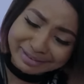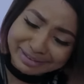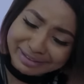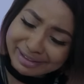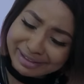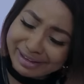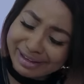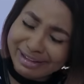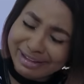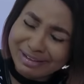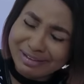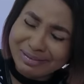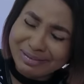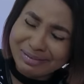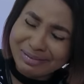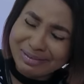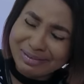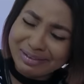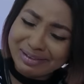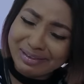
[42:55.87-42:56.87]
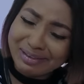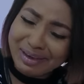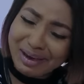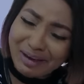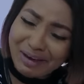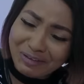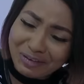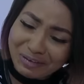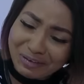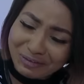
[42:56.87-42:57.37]
Kelly will
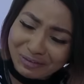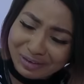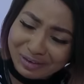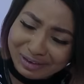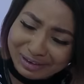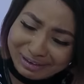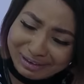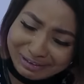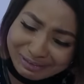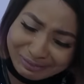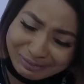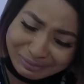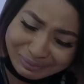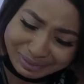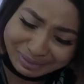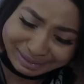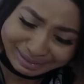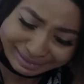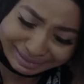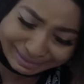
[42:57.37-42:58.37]
never forgive me.